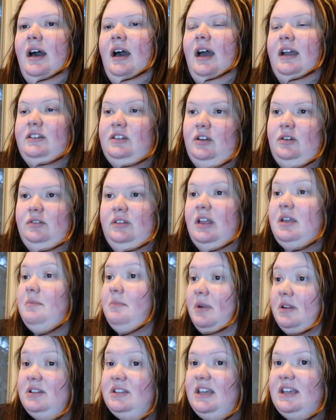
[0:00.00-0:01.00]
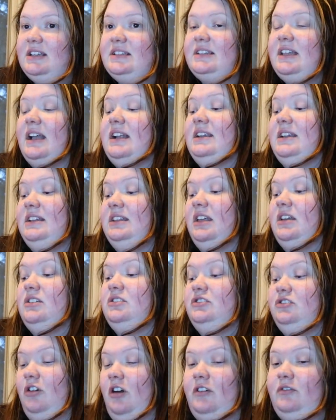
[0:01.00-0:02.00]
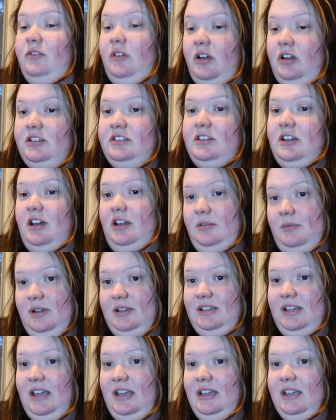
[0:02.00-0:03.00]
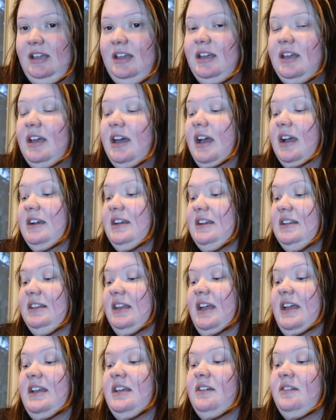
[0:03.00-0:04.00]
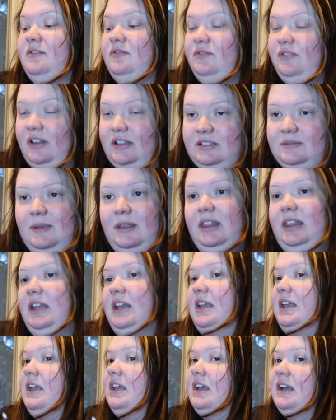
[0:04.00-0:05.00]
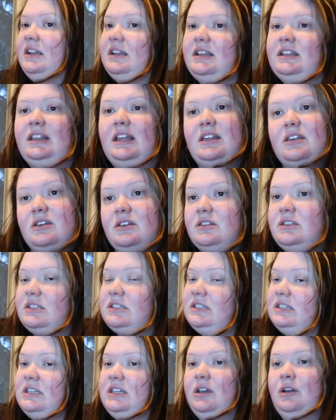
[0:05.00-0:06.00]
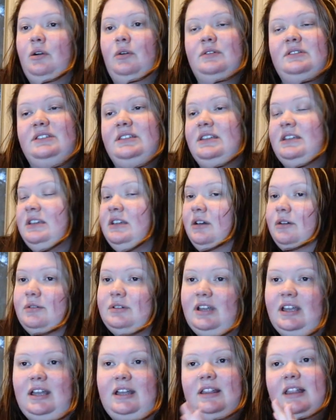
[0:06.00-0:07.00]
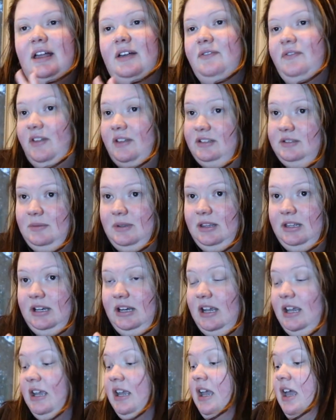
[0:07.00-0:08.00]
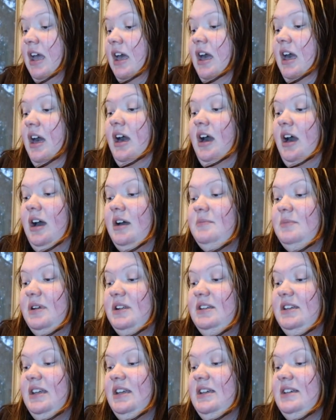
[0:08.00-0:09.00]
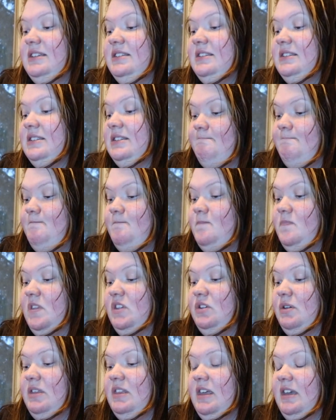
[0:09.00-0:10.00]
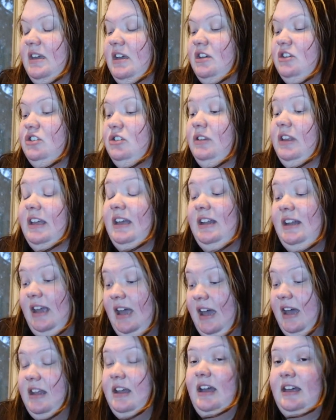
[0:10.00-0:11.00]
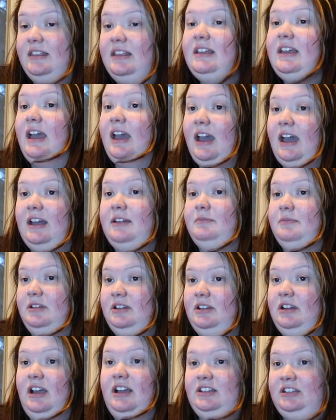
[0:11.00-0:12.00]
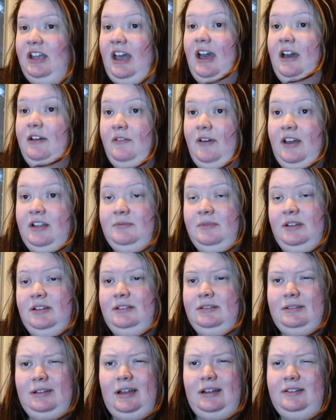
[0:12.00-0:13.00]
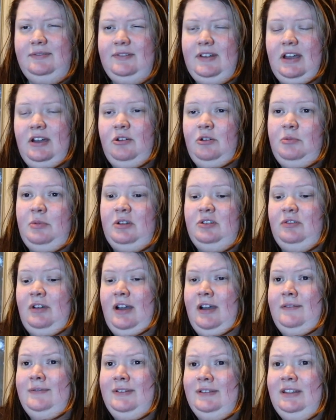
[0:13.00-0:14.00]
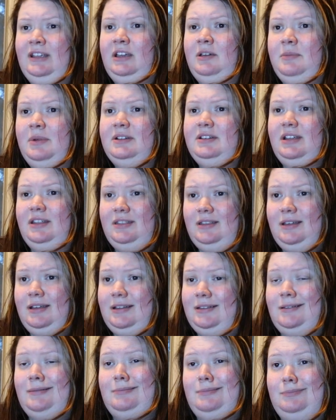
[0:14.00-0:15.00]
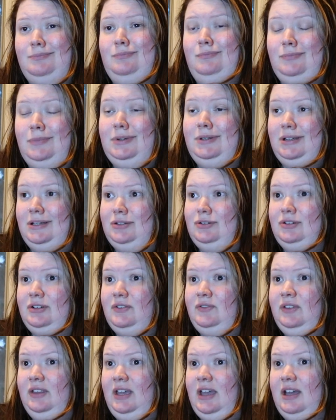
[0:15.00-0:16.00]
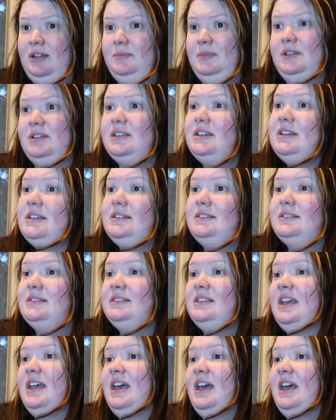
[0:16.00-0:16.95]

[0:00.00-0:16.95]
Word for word: I know like Mondays, I need like a soft launch on a Monday. I need like flexibility. I need like the CEO day, like flexibility on Mondays. So I think I could do like admin. I have admin kind of now in my draft as like a Monday thing. I think Mondays are definitely admin days.